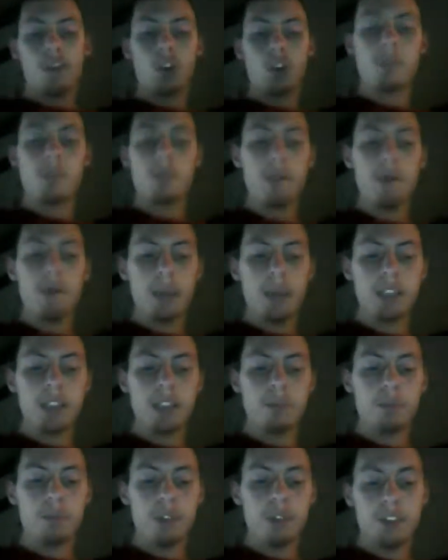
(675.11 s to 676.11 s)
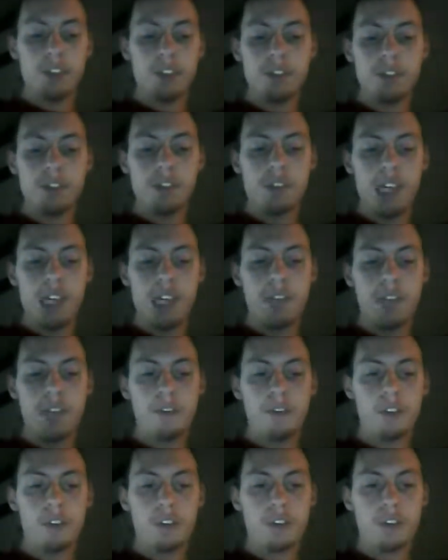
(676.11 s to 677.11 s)
Those are my picks and predictions. Thank
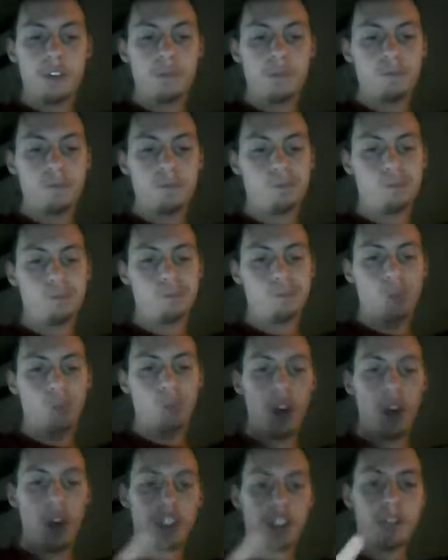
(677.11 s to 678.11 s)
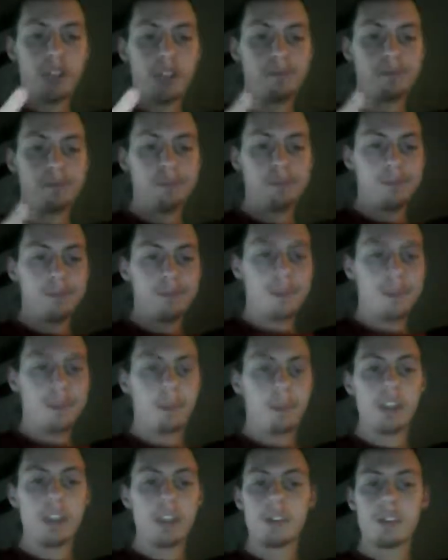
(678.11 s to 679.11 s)
you for watching.
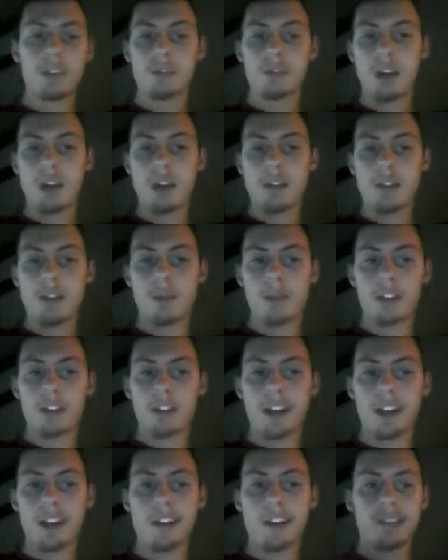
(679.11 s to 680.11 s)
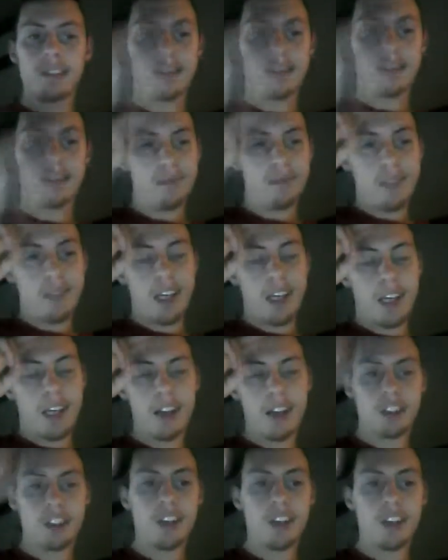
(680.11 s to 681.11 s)
Please subscribe to my channel.
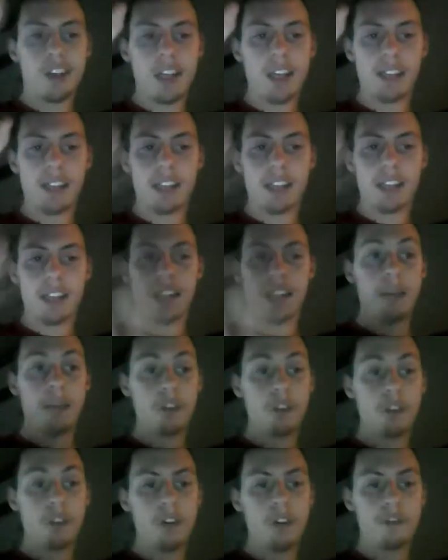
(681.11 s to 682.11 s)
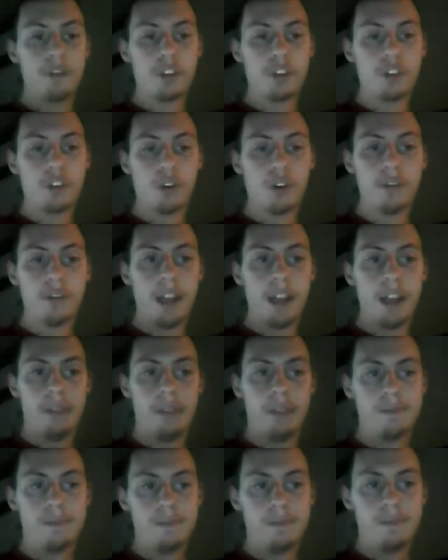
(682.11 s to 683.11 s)
And I'll see you guys next time. Sorry for the short
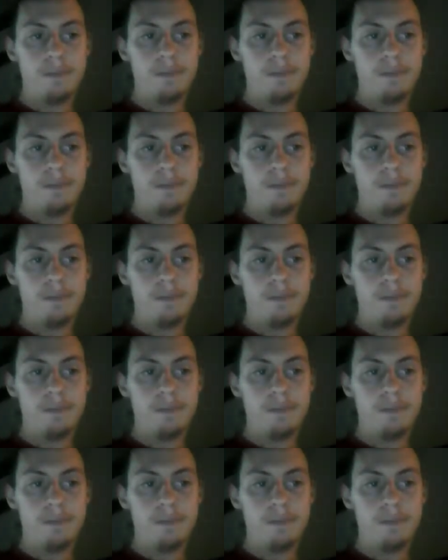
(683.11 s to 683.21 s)
vid.